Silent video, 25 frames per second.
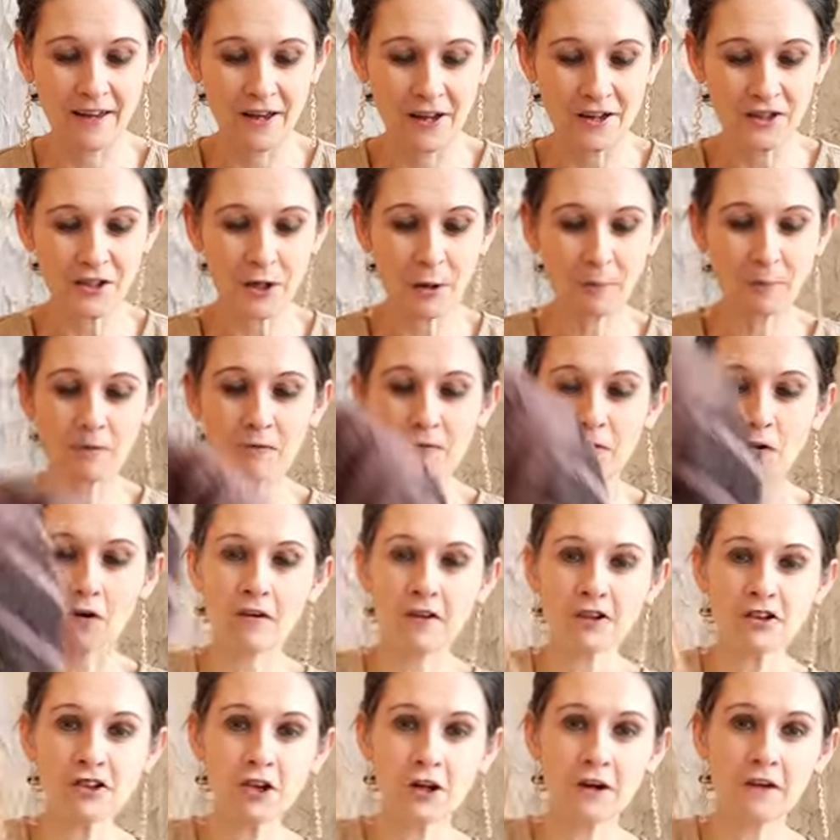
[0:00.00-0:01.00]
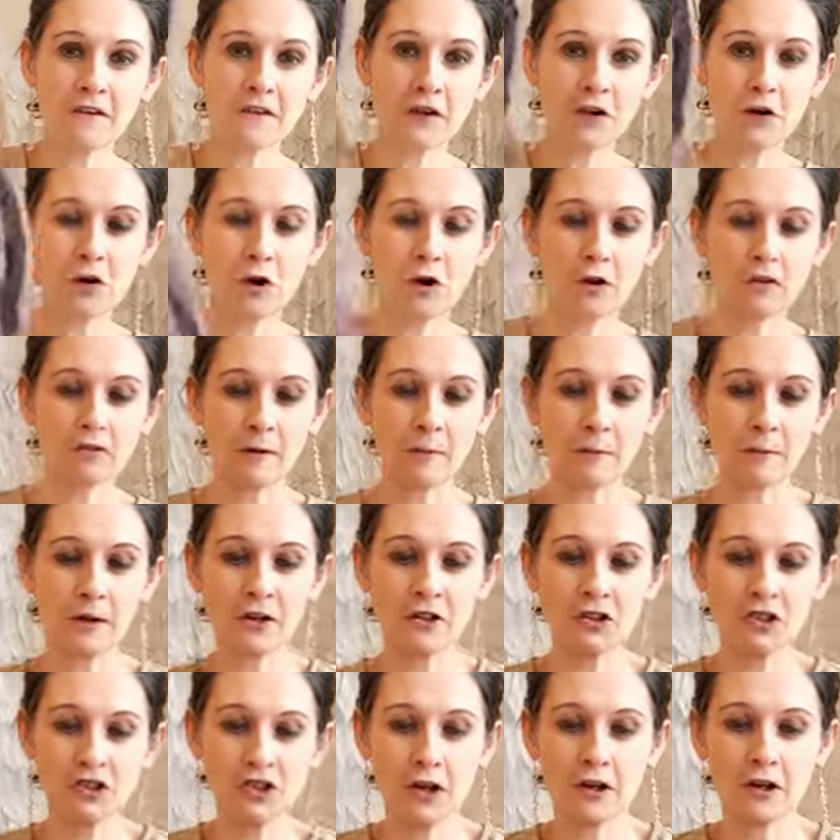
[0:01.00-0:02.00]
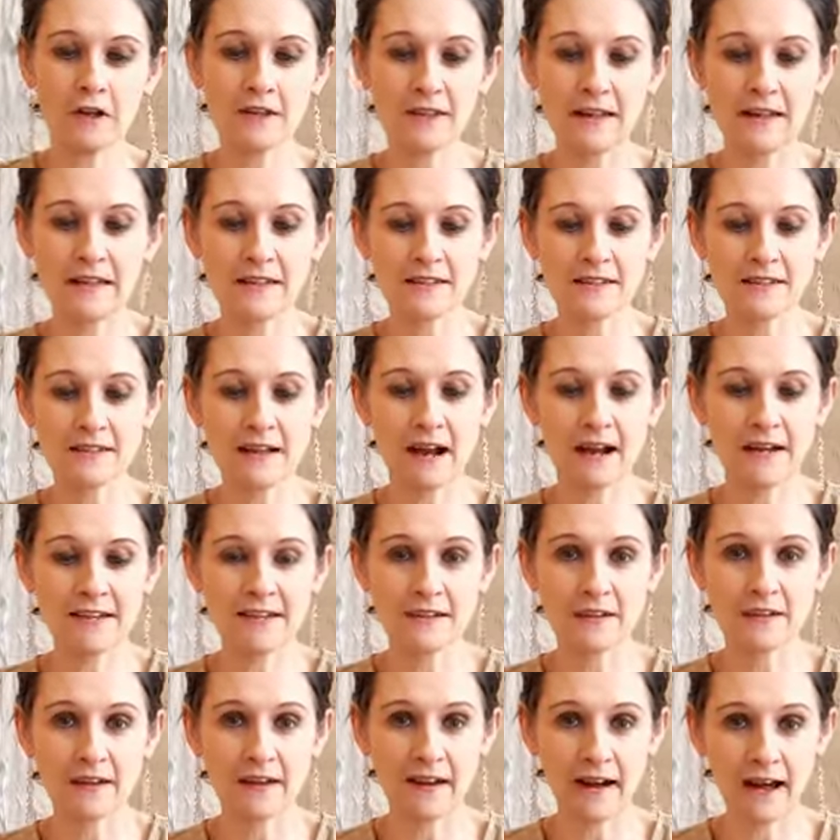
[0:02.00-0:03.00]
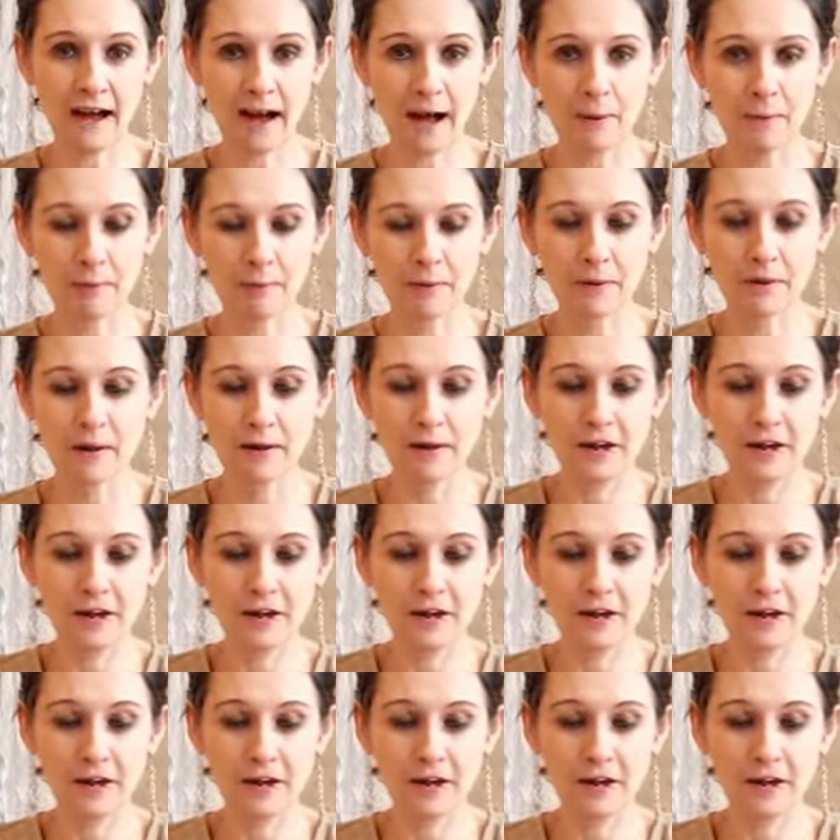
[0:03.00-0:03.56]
So before I show you the colour, I'm going to show you the inside of the cap.